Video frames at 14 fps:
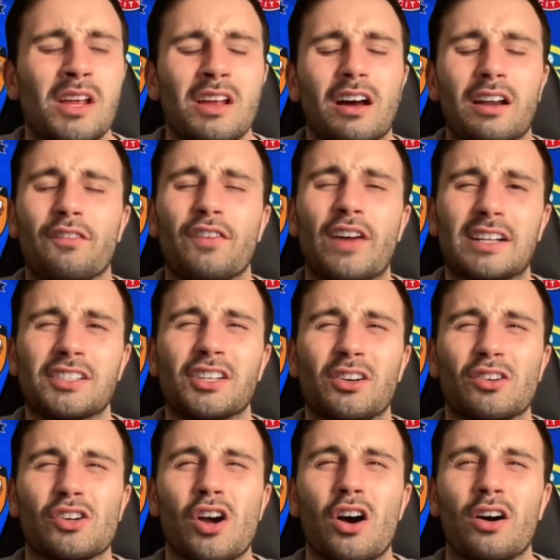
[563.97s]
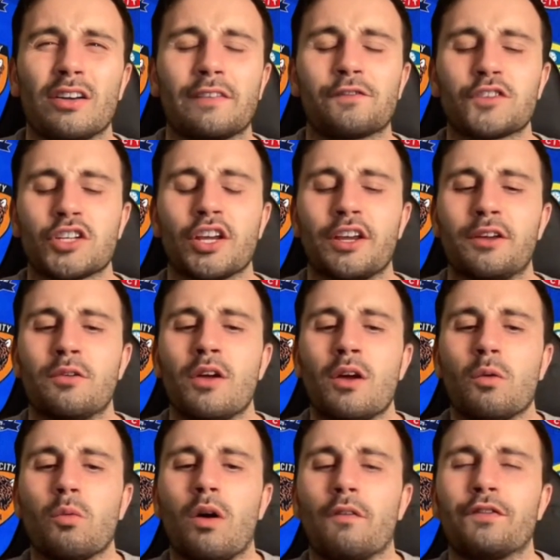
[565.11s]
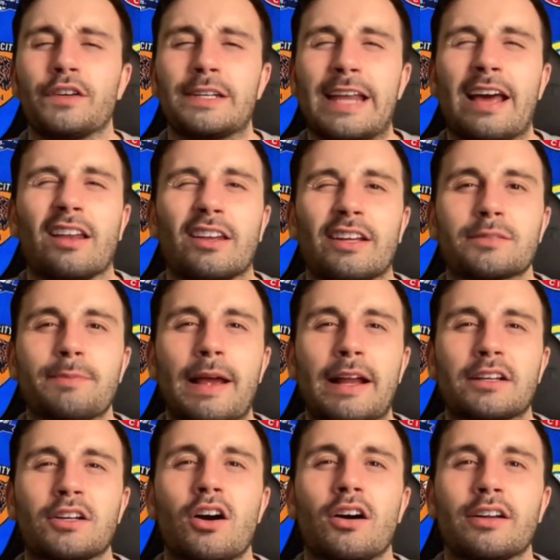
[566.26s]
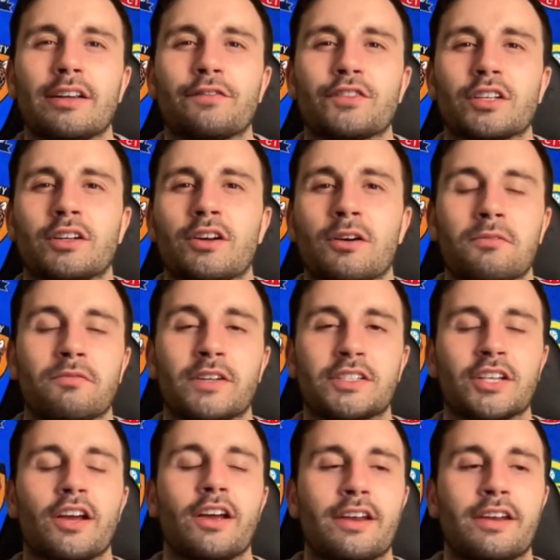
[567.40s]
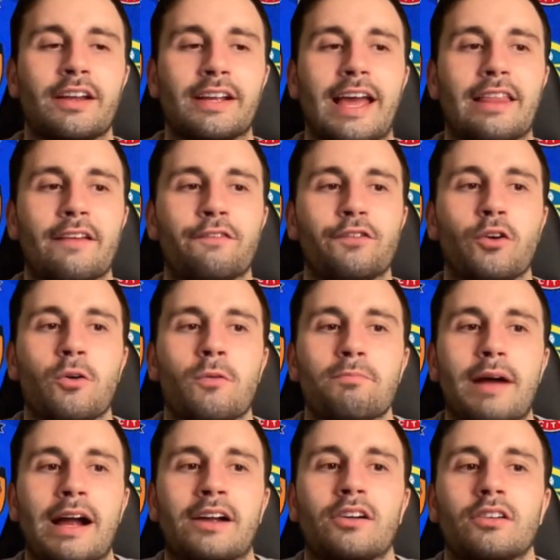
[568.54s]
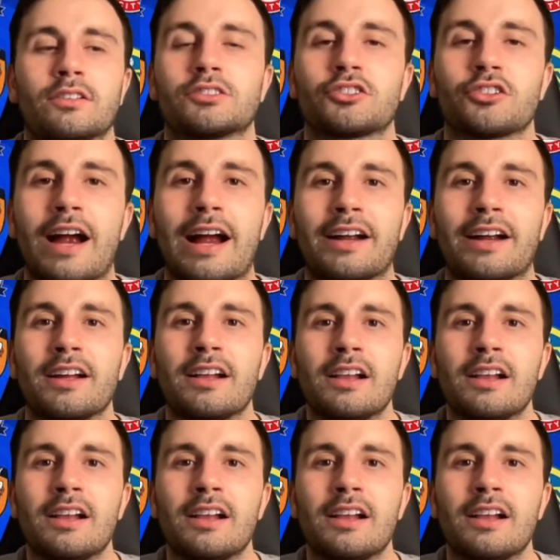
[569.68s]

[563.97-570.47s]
And I've actually gone Cardiff 2, Watford 0. I expect Cardiff to return and get their form back on track.